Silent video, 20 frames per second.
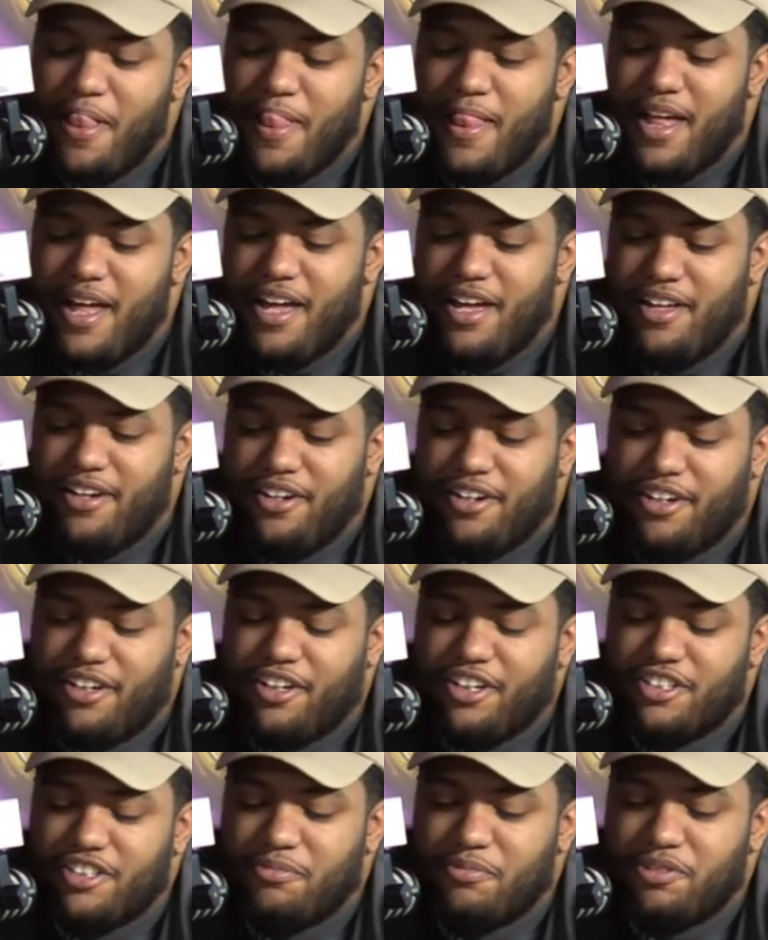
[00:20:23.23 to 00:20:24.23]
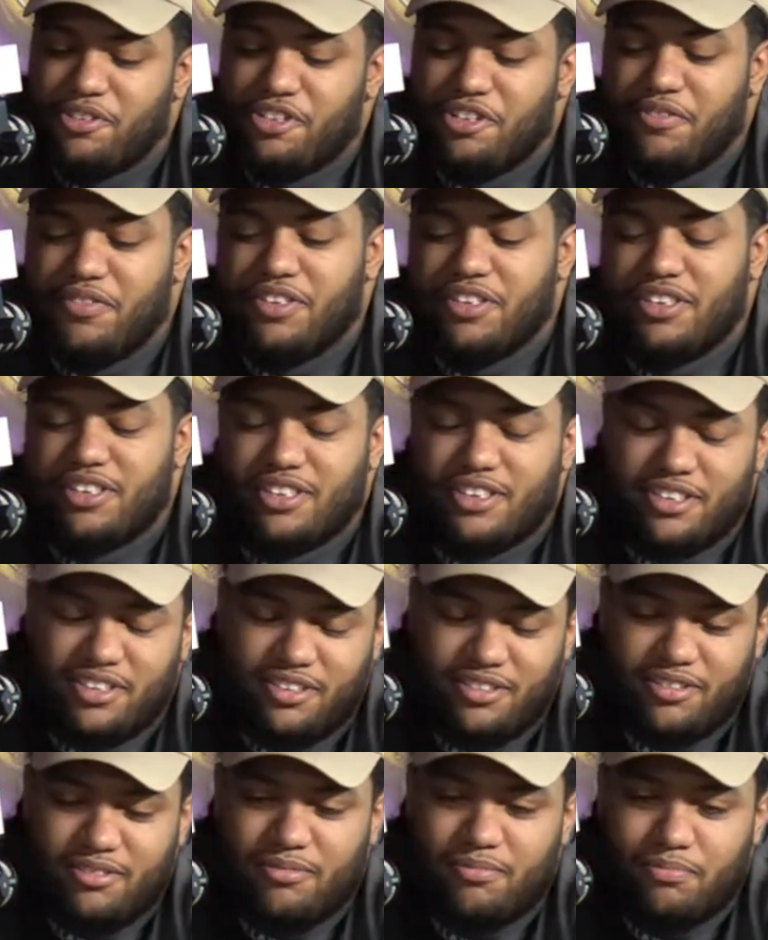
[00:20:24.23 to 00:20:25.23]
and our customer service
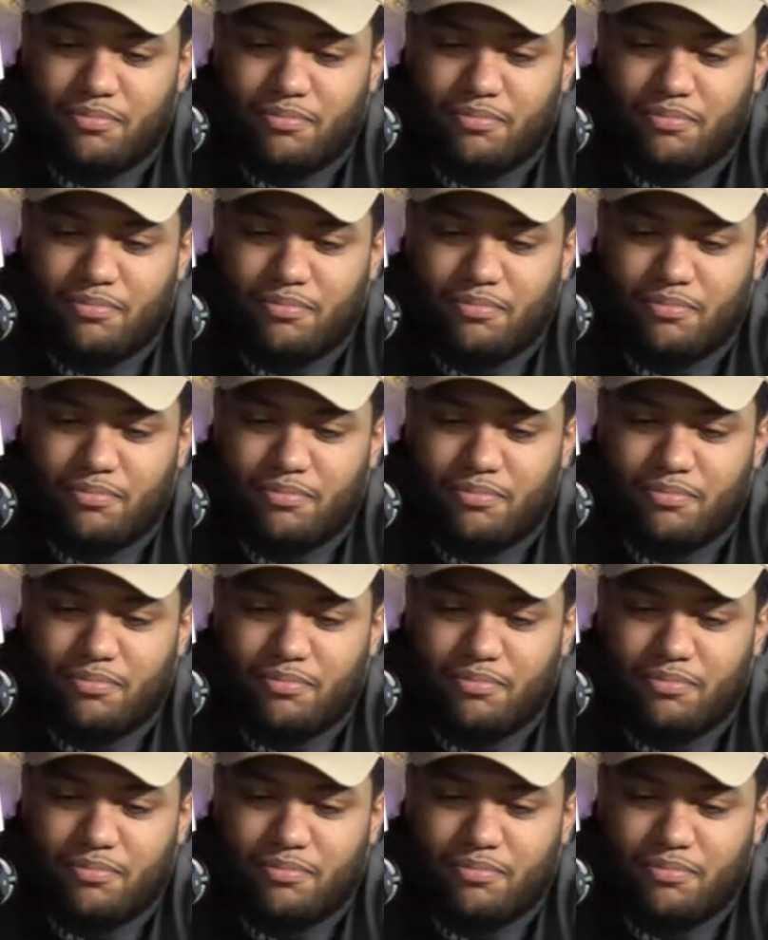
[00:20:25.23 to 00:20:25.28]
is